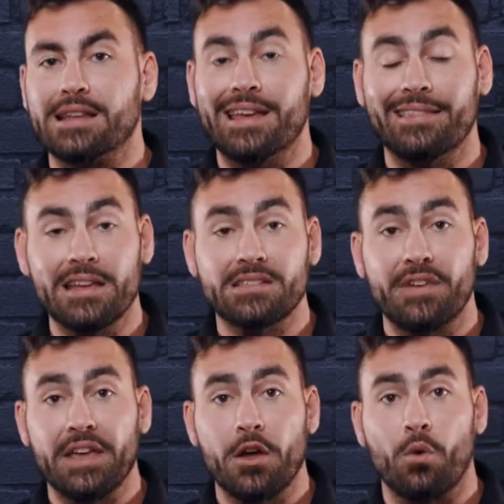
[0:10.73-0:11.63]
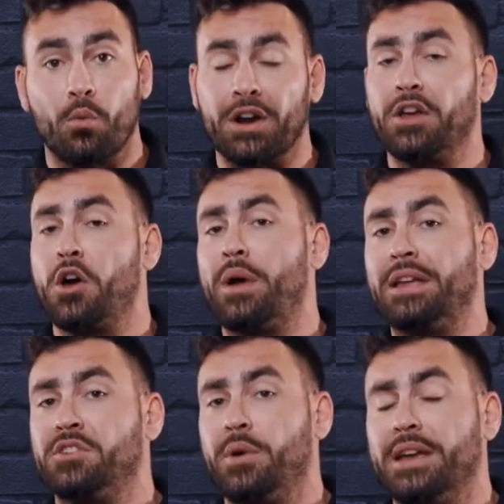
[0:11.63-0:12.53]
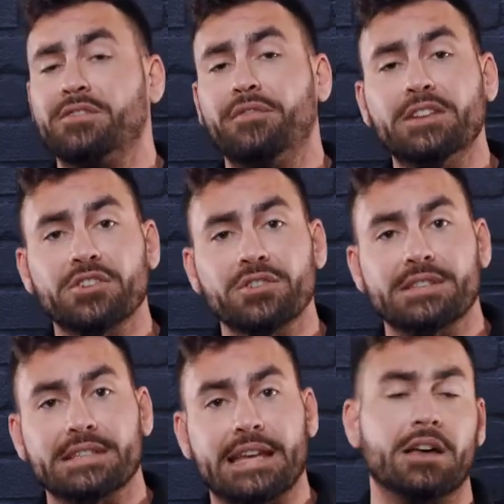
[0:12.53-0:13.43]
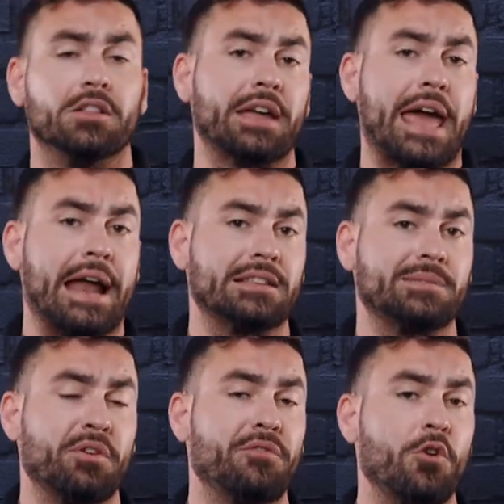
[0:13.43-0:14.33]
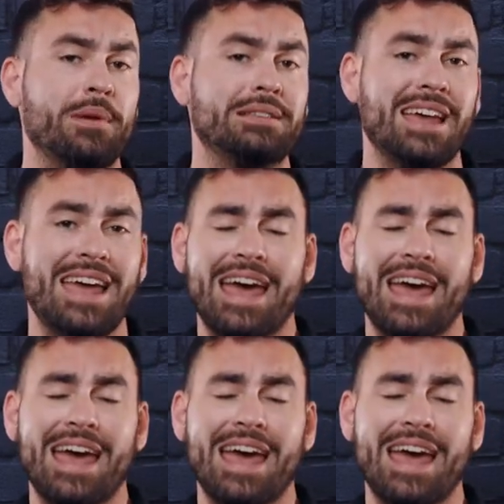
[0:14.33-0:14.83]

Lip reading: In this video, we're gonna go into its features, take a look at its performance,